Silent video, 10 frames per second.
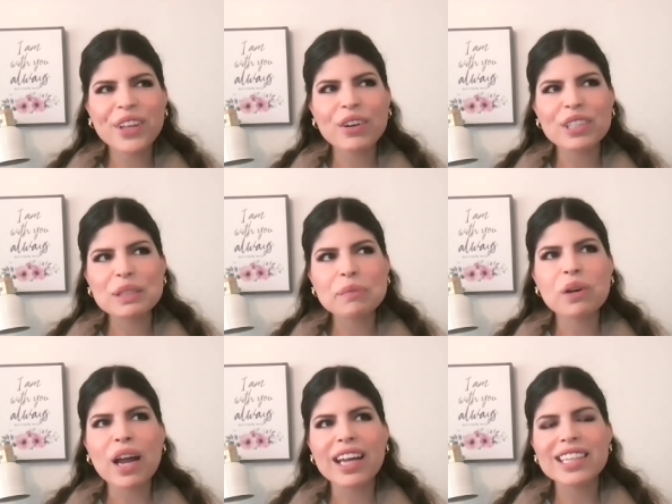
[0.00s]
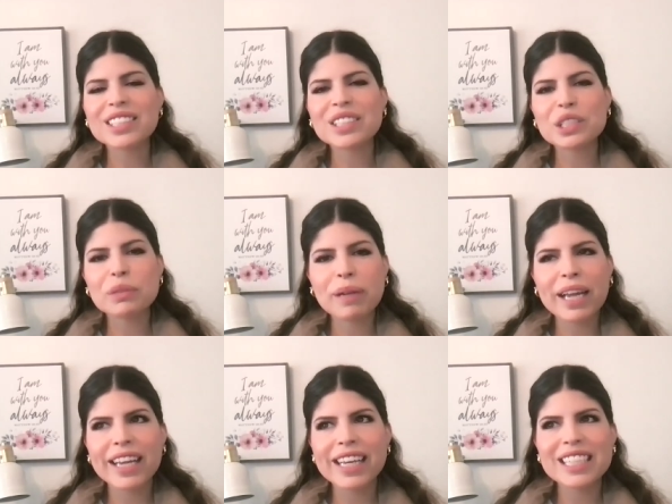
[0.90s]
There is a price to
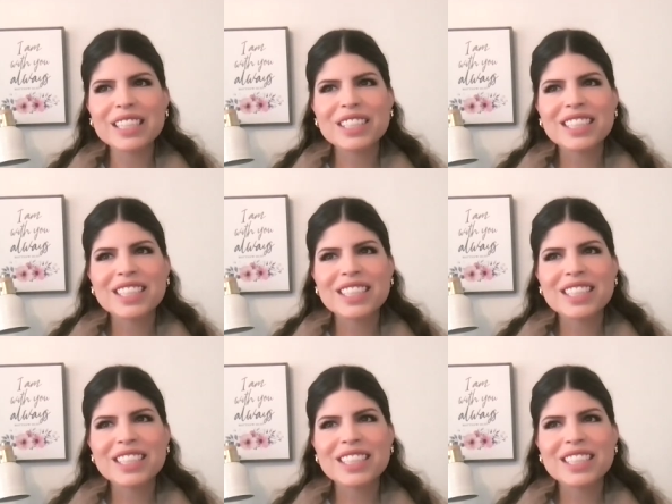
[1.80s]
pay